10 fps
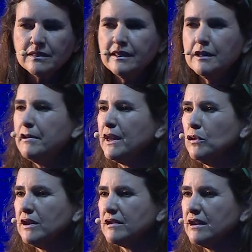in the big
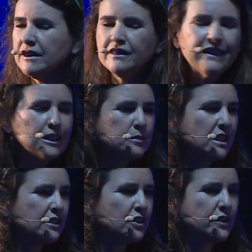ones, in the developed
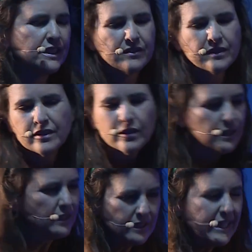countries, in
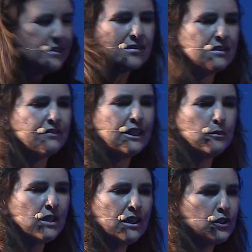the less
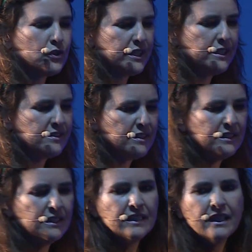developed countries,
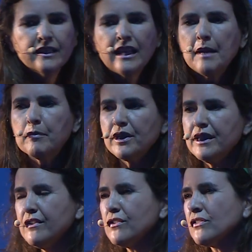
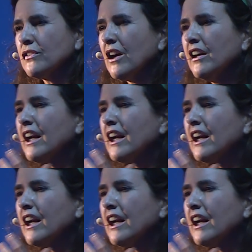libraries are